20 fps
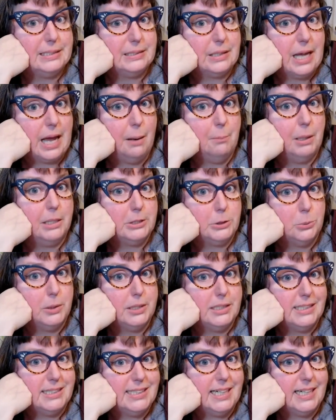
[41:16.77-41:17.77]
How much would
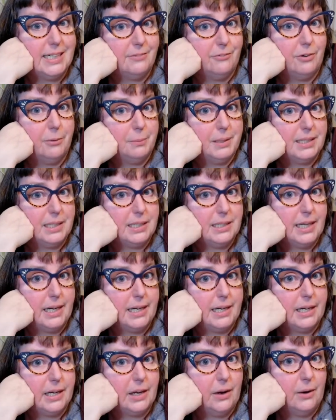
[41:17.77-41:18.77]
it take for me to let
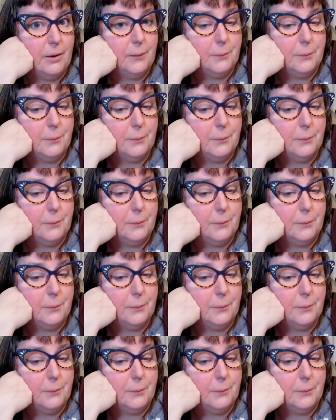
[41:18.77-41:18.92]
it go?